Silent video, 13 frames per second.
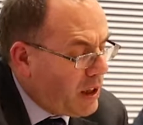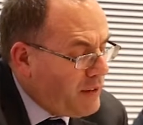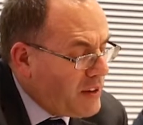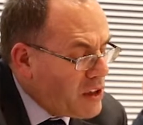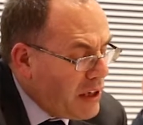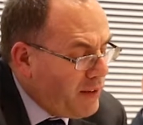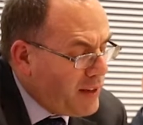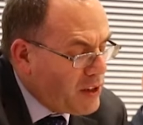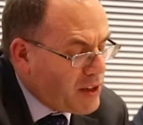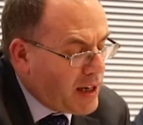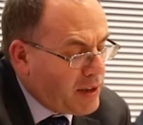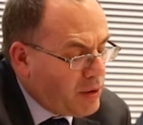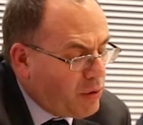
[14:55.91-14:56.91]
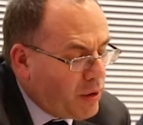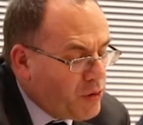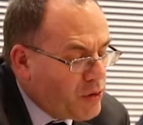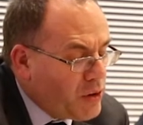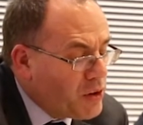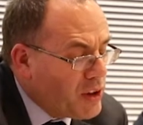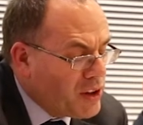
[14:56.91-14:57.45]
of its living standard growth
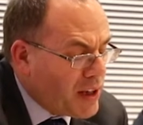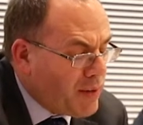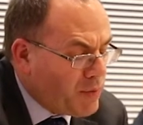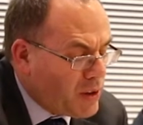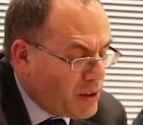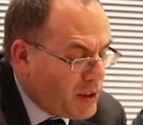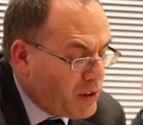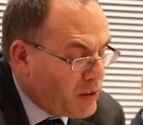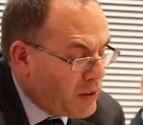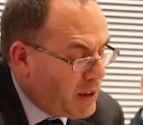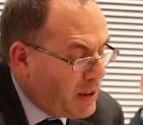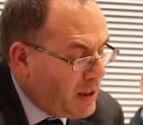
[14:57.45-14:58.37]
since the 70s.